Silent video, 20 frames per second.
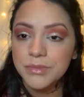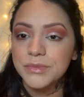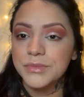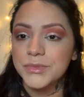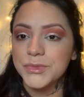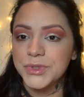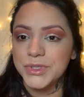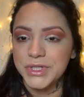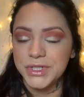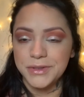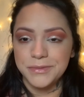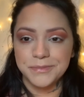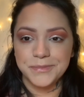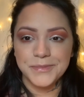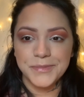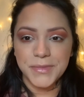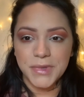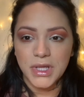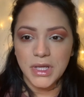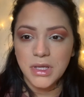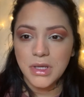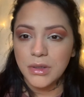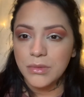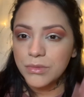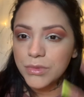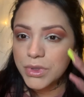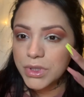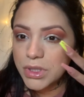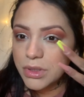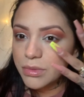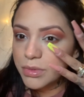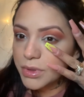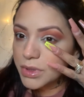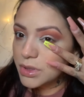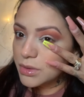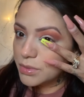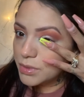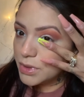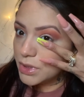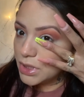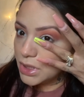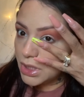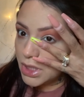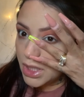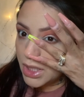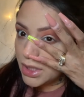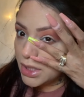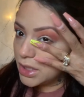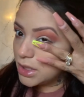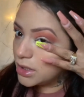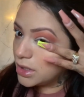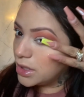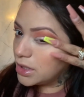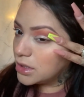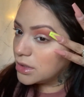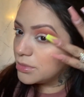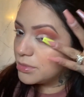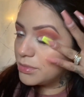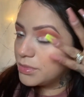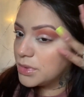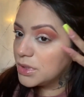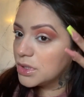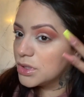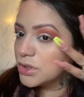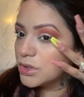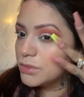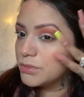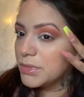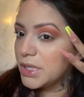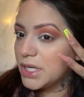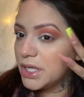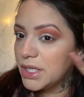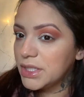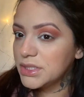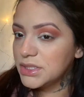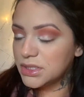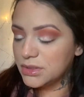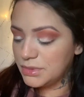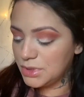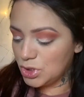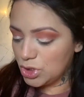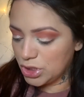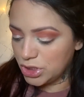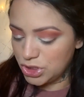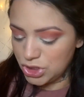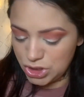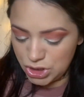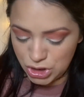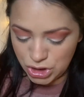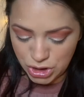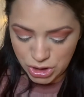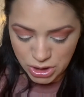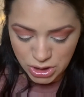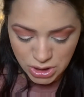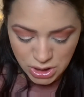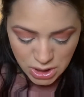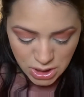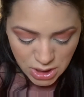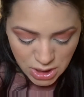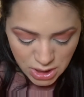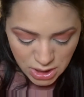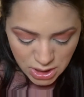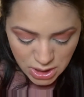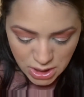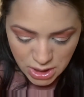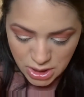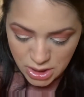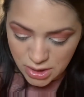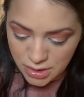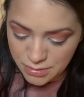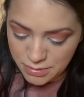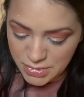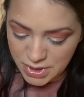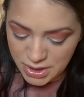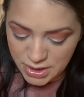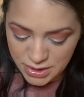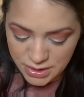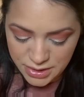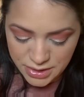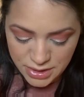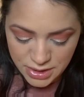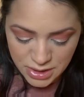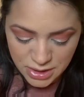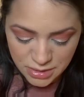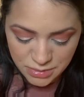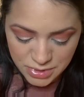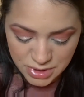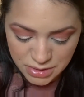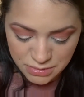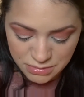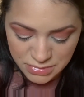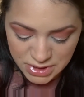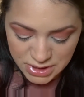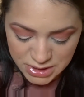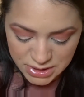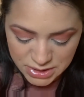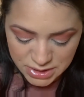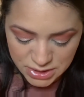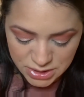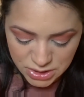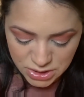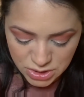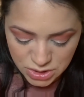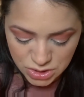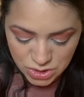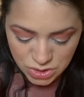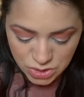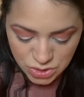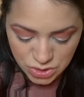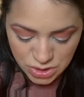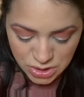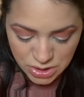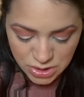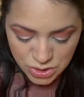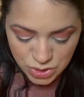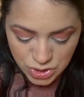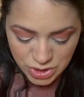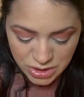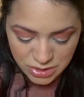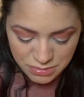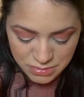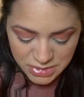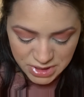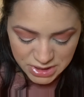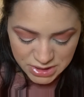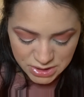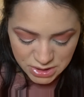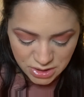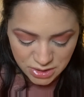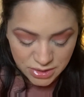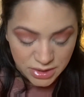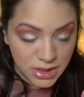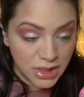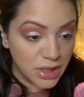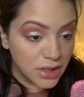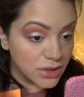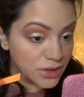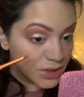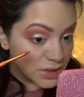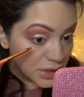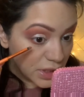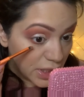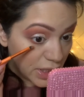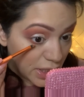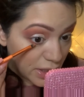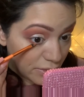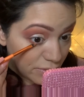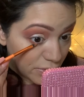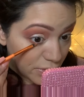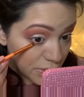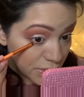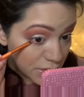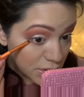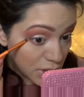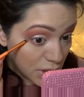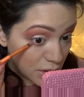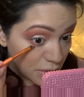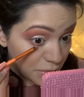Pretty, pretty, pretty, pretty. And I like my eyes to be grungier. I think I'm gonna try to mix all the colors I have on top.